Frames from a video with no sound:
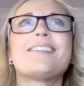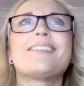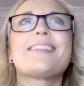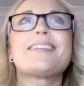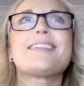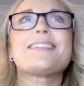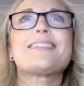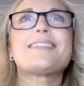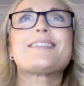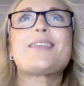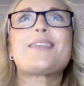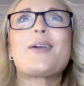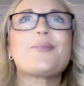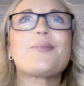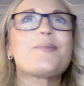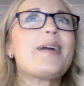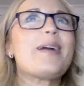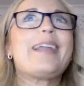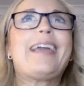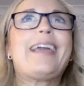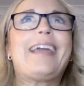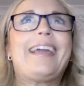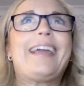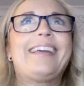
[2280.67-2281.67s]
Oh, there's so
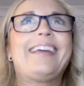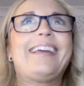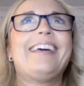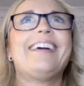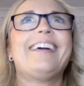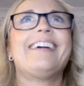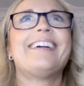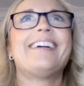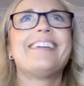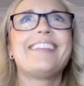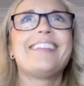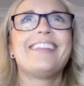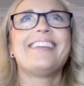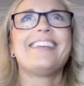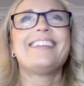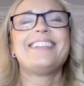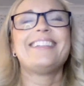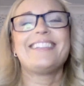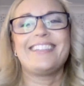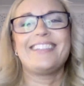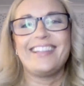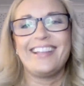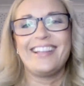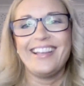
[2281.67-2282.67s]
many.
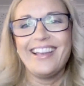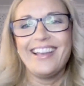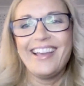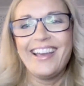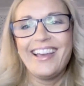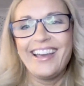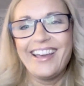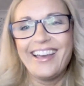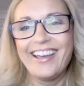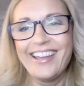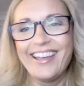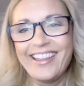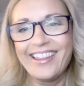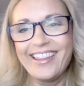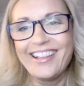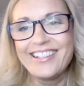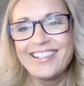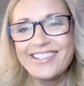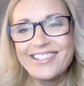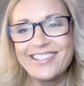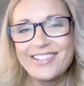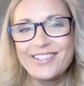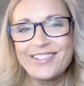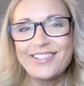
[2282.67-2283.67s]

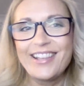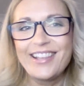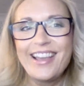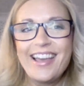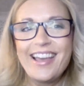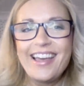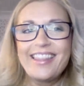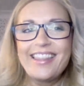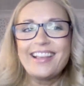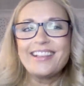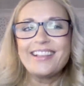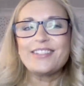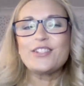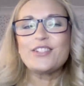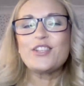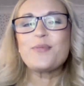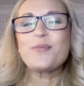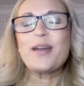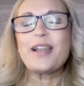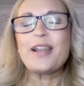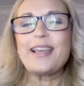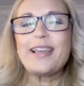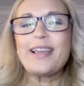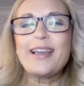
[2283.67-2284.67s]
there's
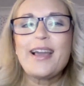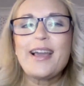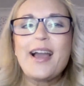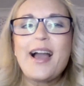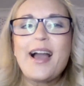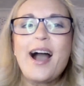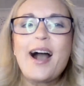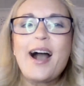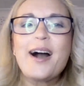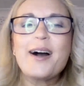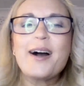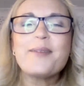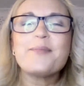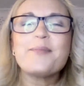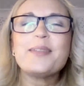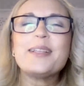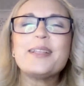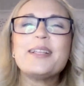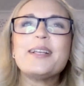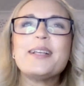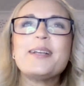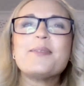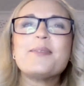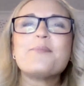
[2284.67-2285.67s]
too many. But
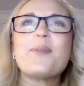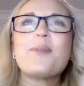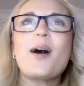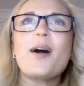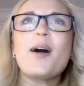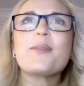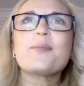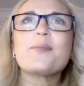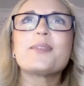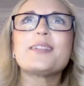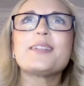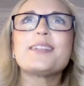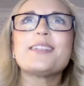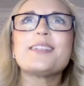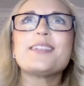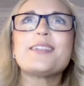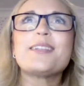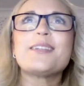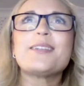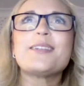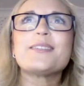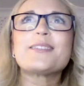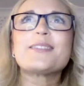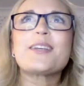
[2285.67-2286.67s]
I'm going to
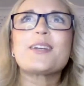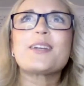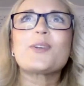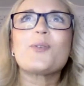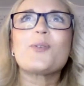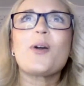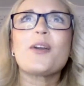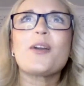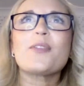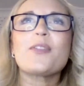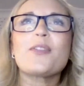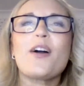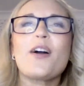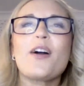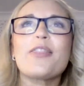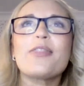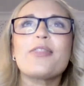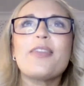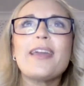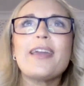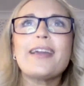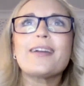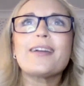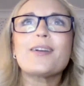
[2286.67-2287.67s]
use a quote that I
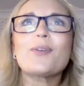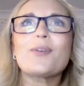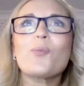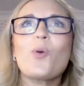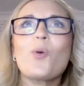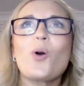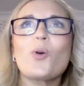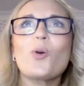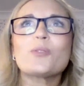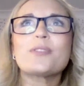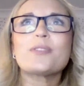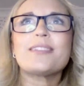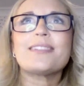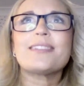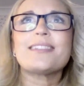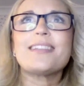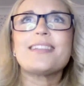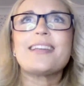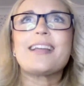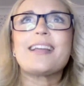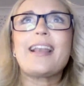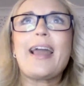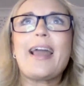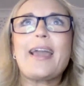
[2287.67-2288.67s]
think Walt
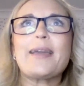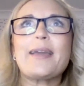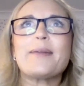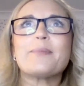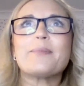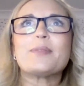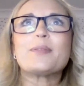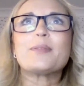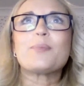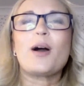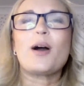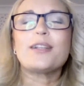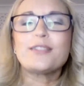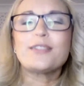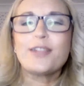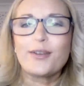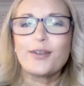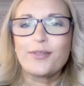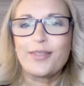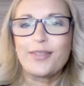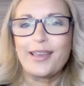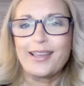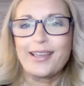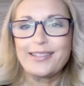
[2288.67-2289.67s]
Disney claims, but I
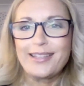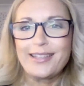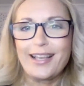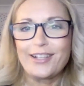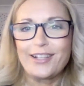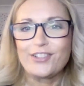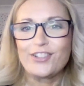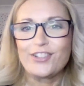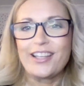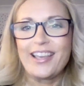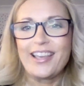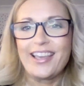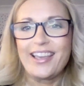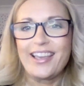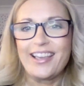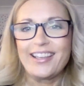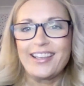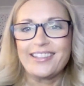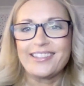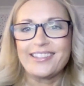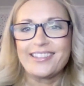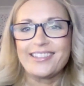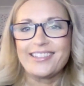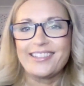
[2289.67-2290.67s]
don't think is actually
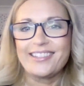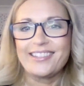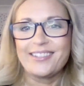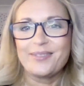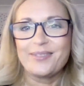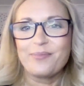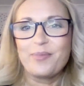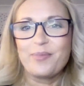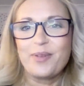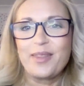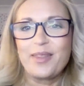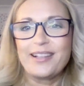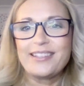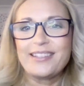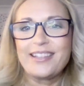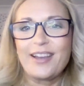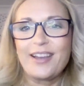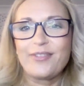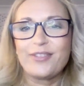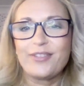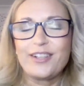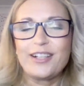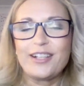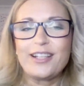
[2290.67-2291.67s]
his. But they
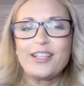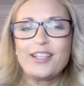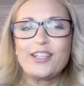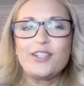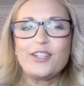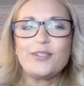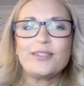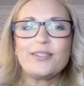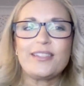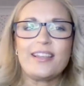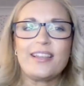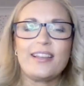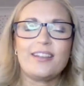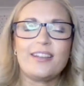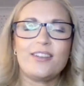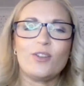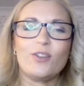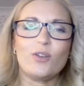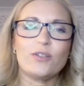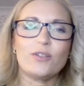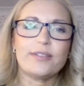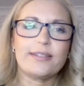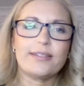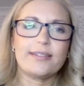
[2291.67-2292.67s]
definitely use it
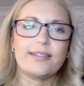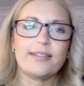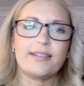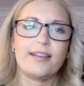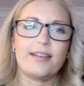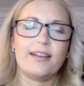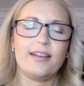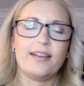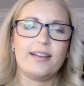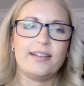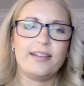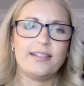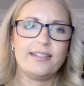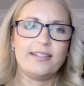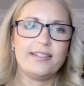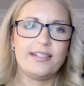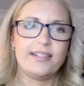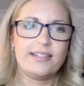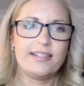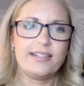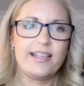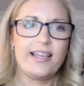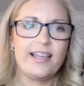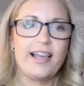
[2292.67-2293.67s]
lots in
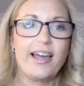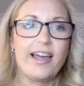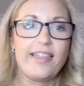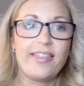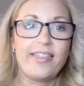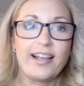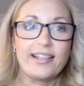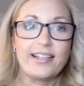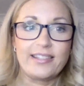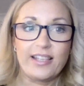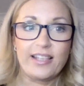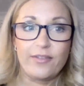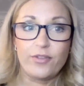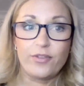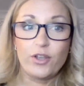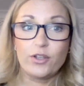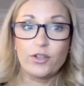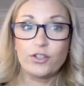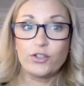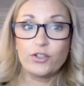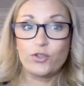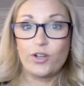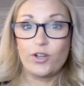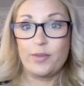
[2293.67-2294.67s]
Disney. And that's, if
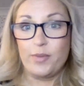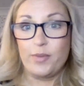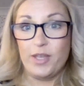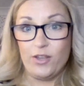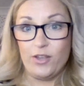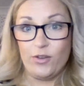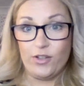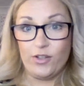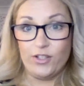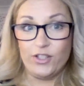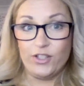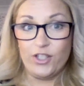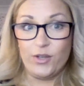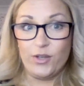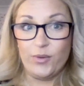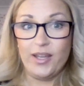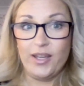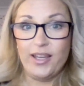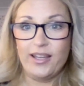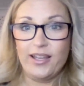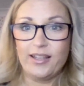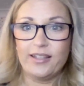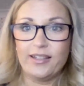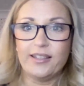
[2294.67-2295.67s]
you can dream it, you can do
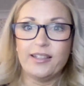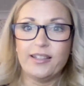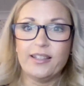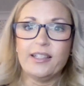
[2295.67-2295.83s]
it.